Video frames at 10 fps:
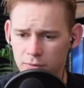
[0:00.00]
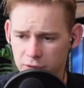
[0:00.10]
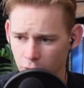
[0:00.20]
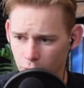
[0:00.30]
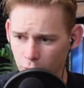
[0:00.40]

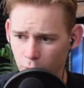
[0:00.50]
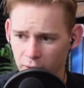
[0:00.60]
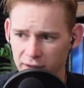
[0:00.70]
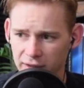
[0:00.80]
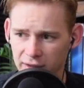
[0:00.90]
So
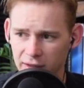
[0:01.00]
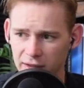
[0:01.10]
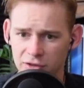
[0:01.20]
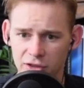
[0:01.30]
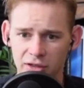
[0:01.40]
what
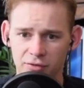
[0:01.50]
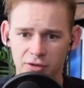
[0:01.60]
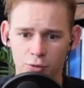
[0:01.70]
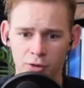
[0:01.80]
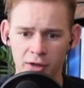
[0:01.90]
each
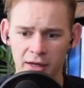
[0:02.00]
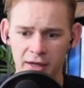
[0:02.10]
individual